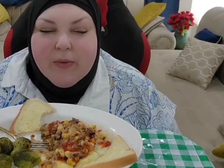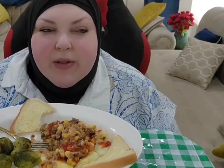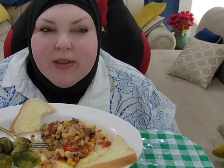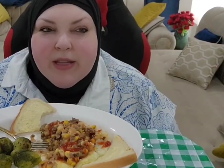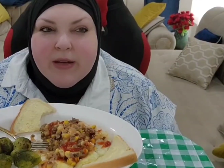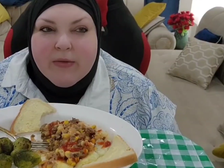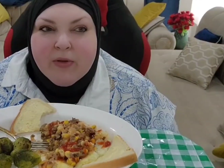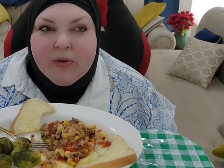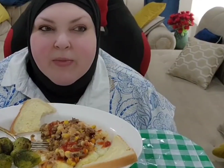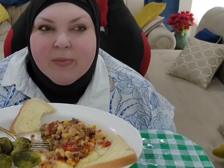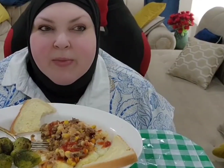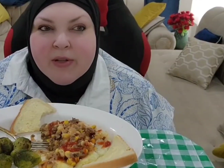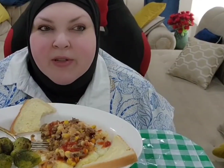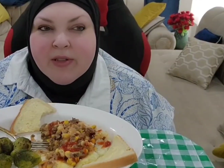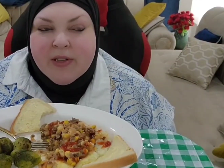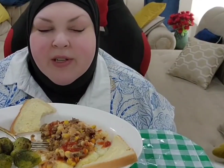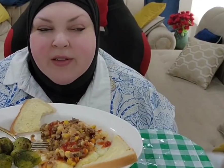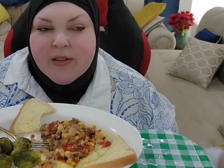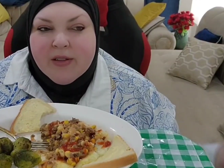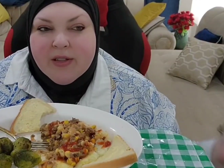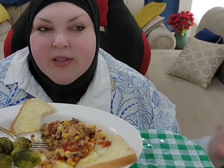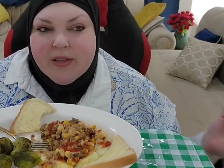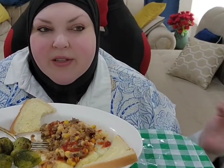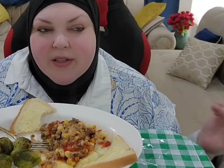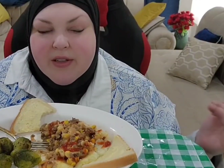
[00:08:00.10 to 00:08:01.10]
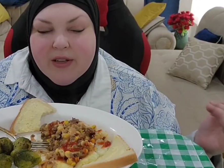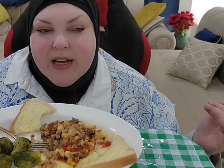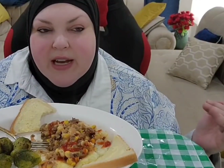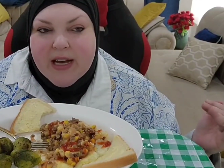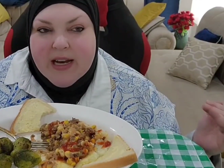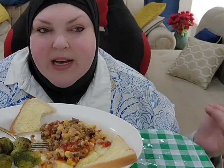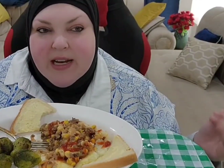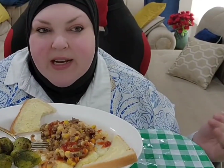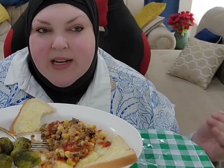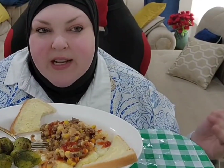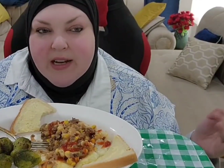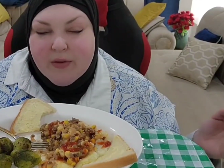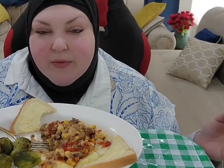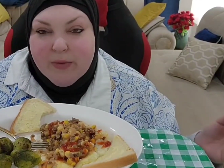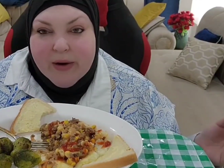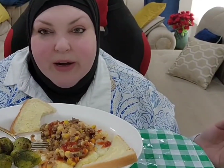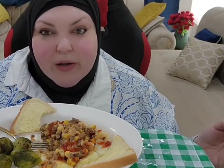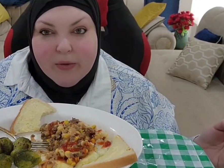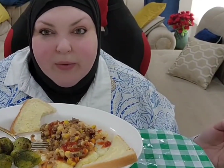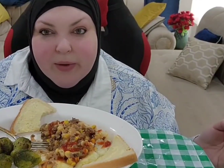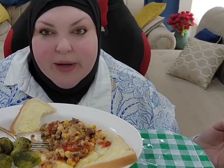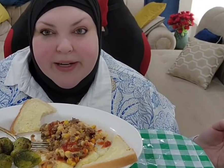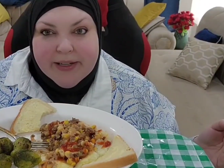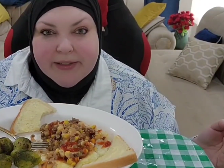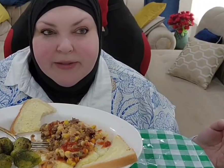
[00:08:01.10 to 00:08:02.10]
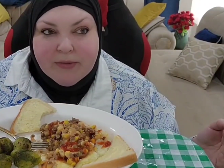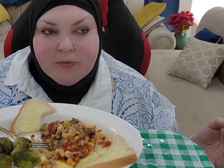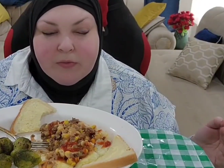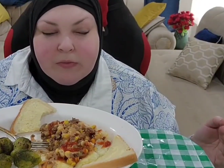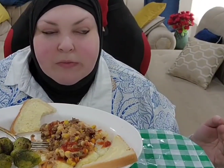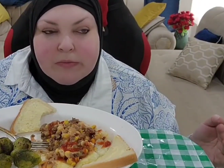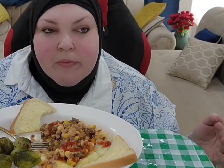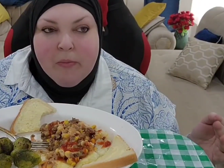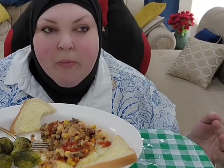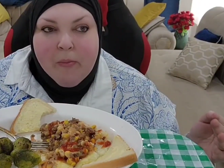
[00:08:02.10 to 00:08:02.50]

when they were building the Canadian Railway.